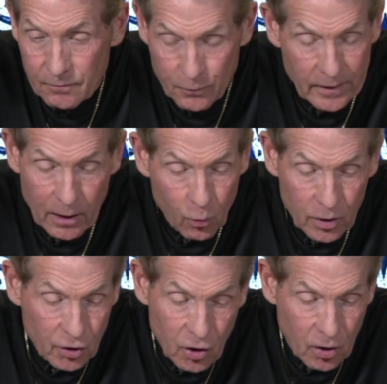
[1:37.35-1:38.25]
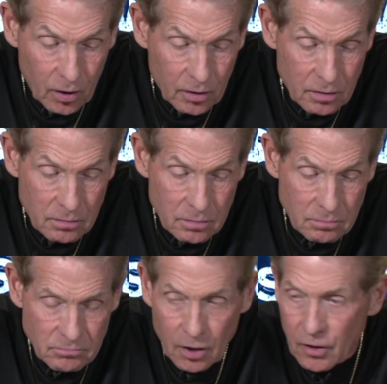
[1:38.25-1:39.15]
for that 1 yard?
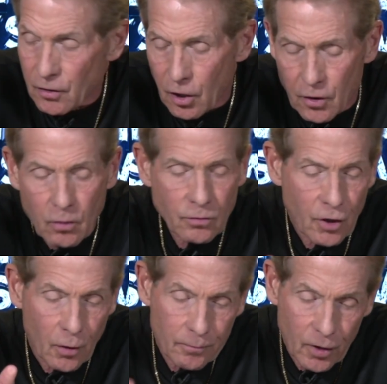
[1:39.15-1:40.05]
No.